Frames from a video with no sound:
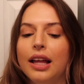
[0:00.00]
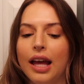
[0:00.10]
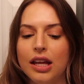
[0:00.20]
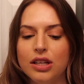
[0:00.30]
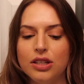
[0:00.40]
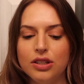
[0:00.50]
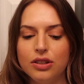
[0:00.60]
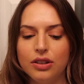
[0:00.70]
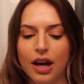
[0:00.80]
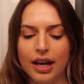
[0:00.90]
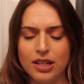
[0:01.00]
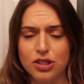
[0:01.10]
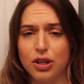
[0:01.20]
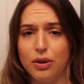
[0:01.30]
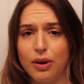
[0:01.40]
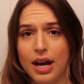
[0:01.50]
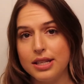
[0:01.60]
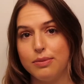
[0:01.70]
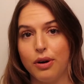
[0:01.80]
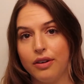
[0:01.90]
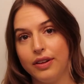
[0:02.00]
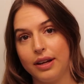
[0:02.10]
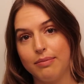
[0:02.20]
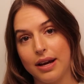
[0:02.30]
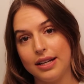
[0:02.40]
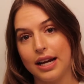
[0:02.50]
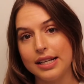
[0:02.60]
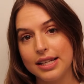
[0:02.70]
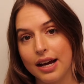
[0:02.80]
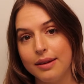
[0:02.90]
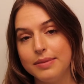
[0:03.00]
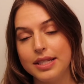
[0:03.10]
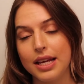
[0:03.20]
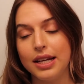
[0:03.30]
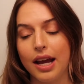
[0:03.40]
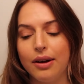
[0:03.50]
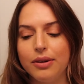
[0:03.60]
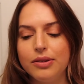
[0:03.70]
and I guess show you guys more of like my nighttime skincare